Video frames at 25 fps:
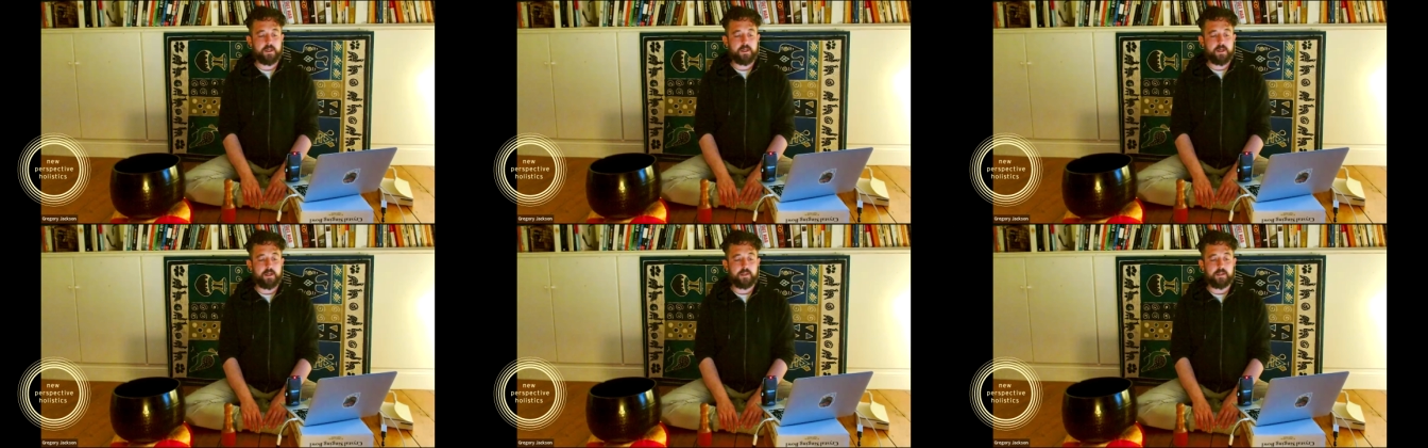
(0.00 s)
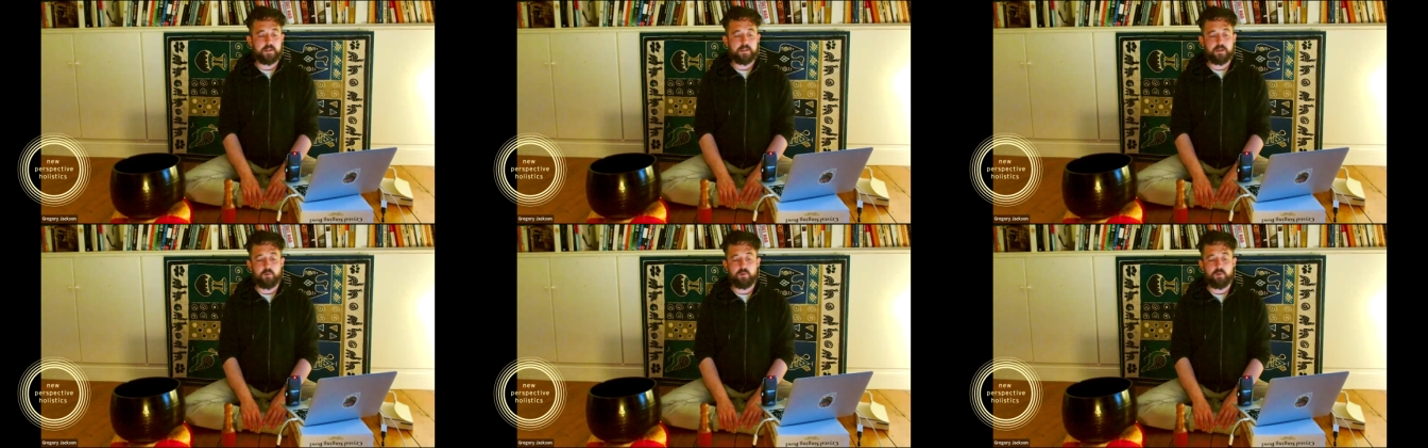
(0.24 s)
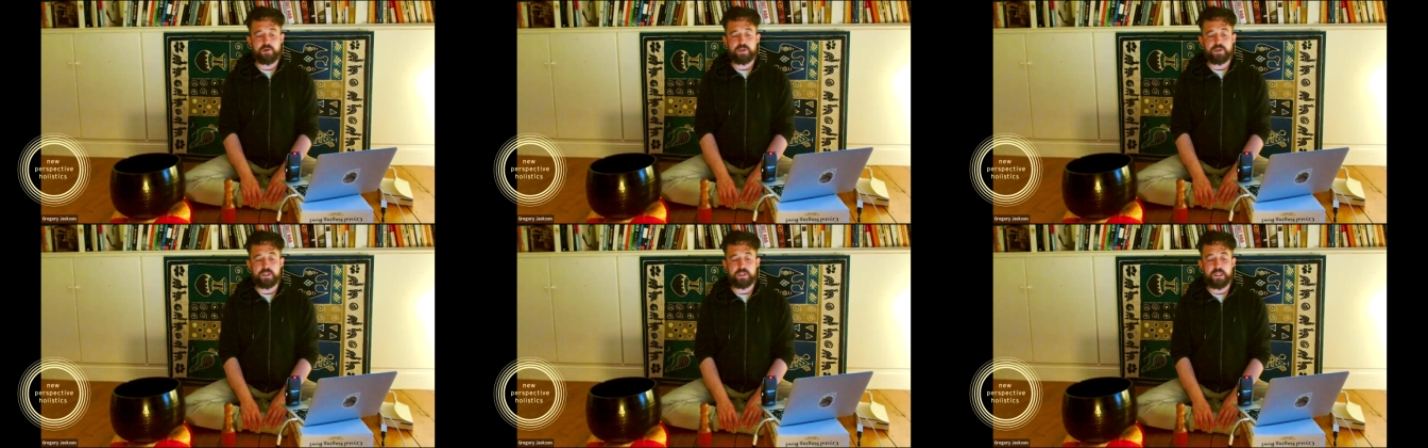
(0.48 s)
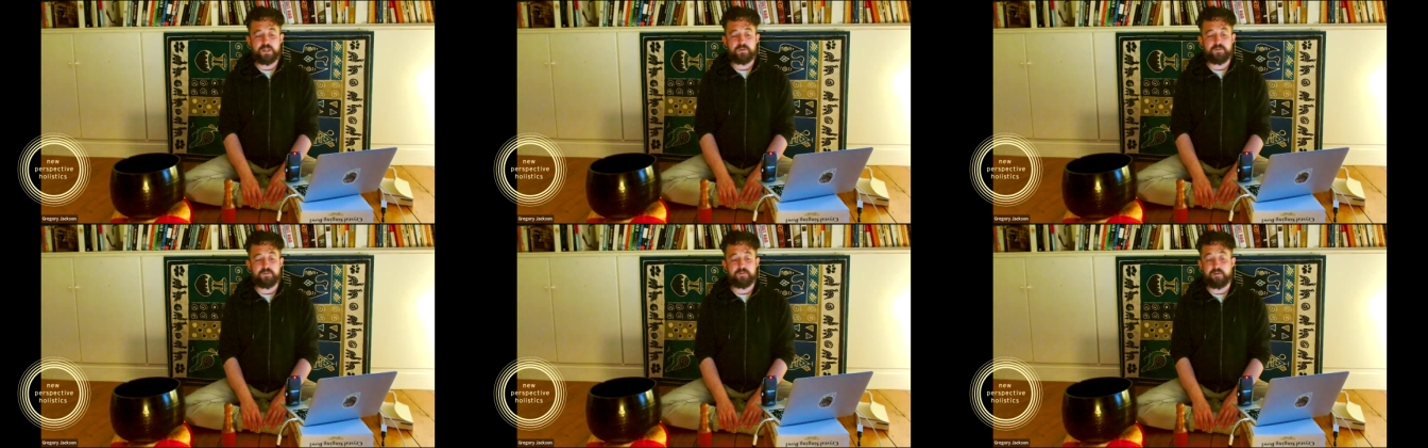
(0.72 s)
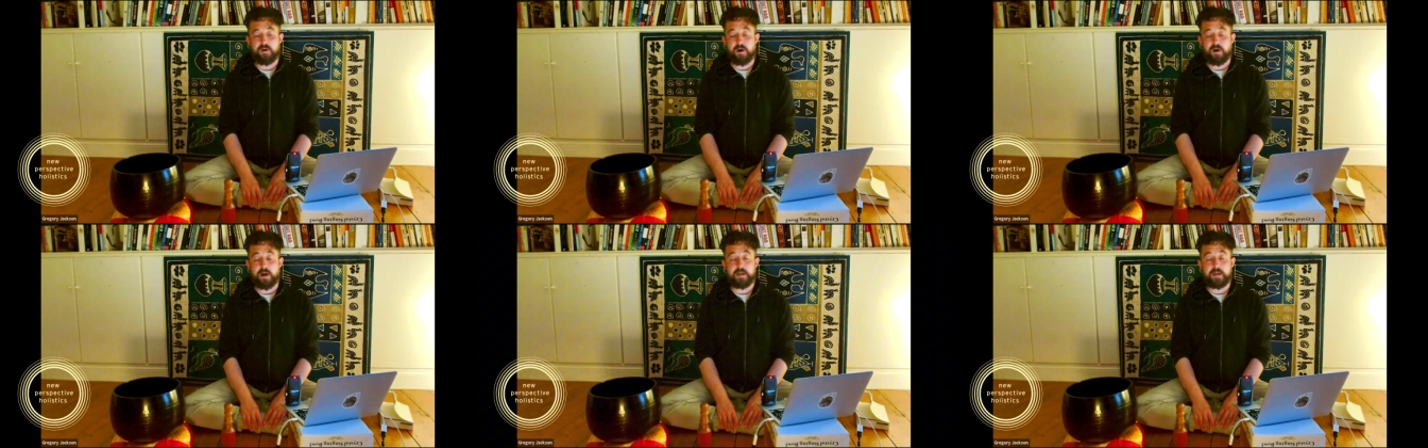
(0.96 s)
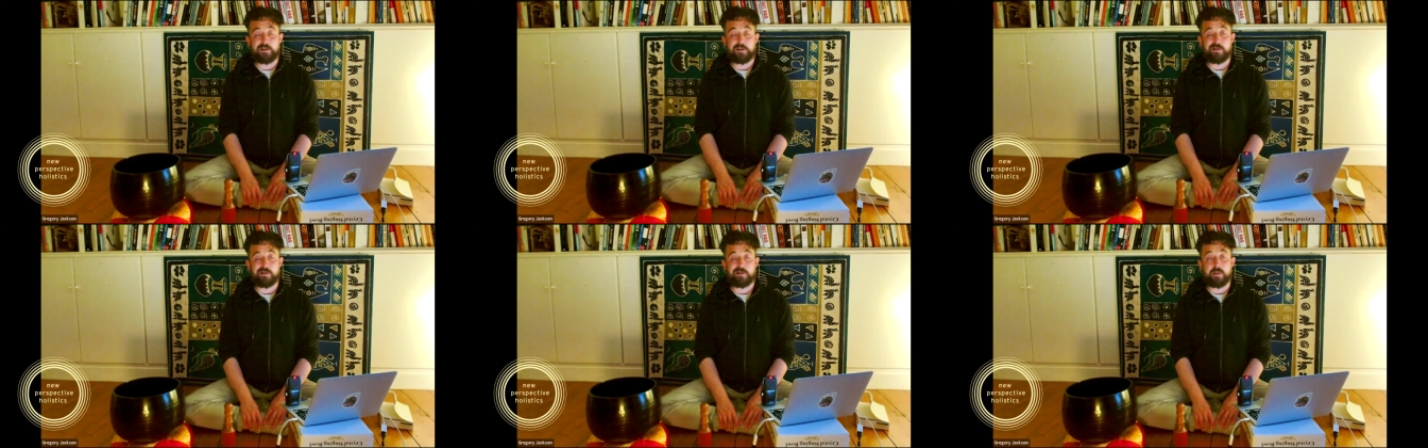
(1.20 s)
And so we just need to
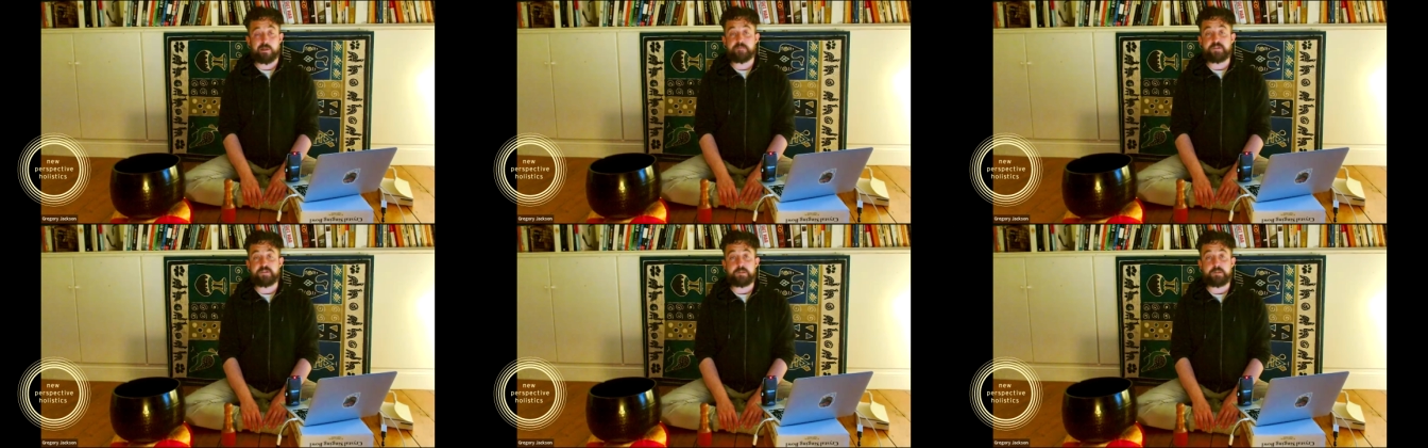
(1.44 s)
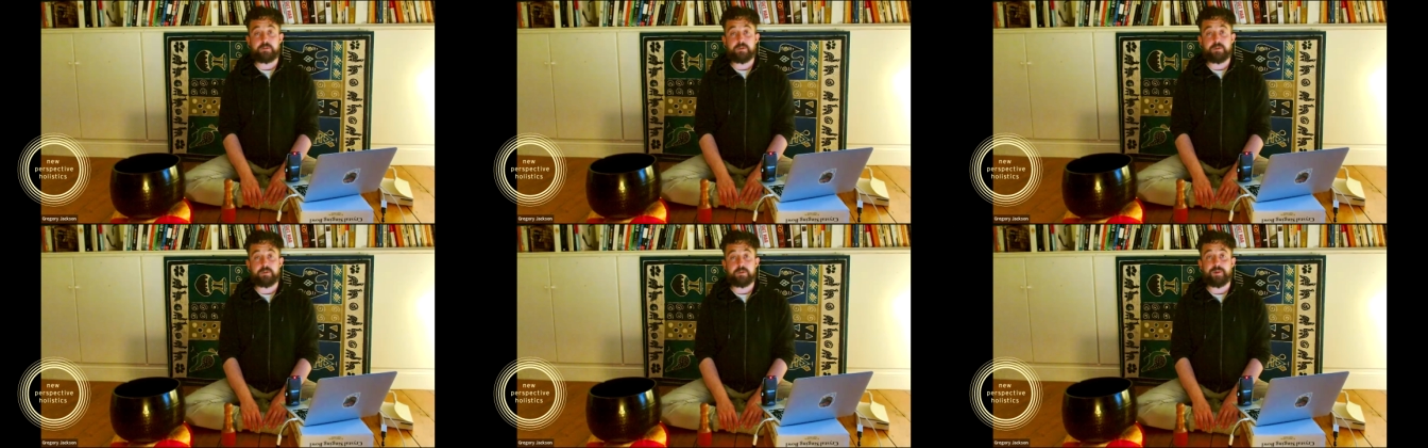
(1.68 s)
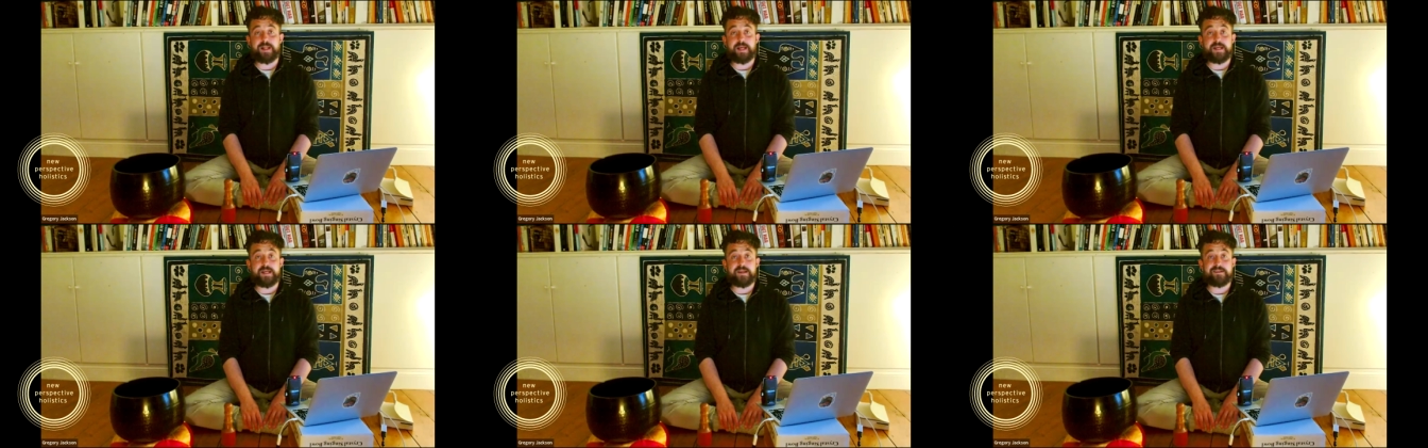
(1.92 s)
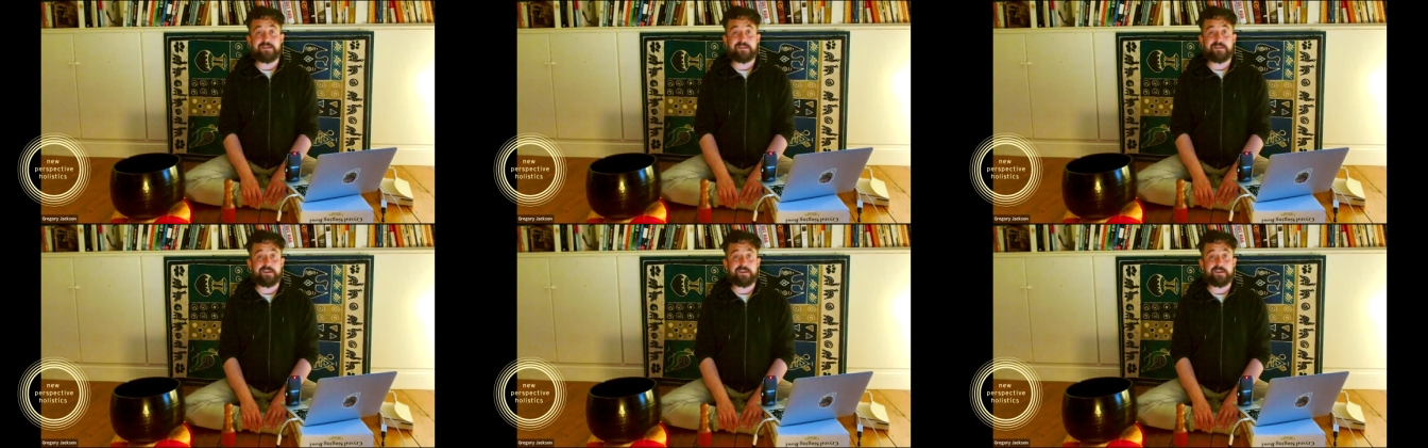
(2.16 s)
find a comfortable place